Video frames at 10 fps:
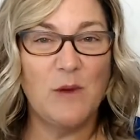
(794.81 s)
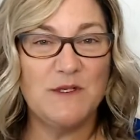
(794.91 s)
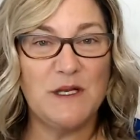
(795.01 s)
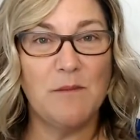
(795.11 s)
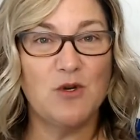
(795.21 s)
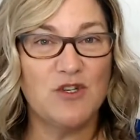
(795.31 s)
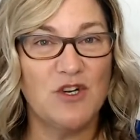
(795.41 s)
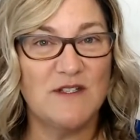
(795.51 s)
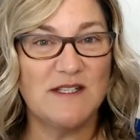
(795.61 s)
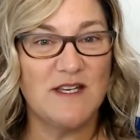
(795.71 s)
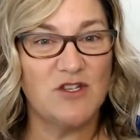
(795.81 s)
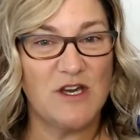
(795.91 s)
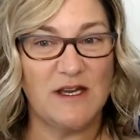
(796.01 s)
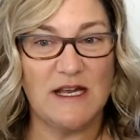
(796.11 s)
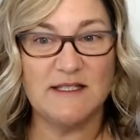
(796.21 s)
It was an emotional
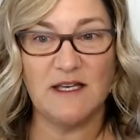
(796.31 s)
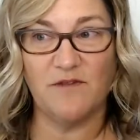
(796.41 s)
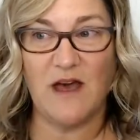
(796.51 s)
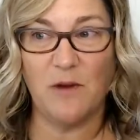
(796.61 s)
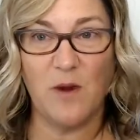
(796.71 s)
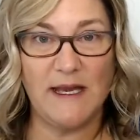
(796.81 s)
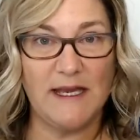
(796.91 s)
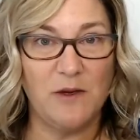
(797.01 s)
decision. I said, if I want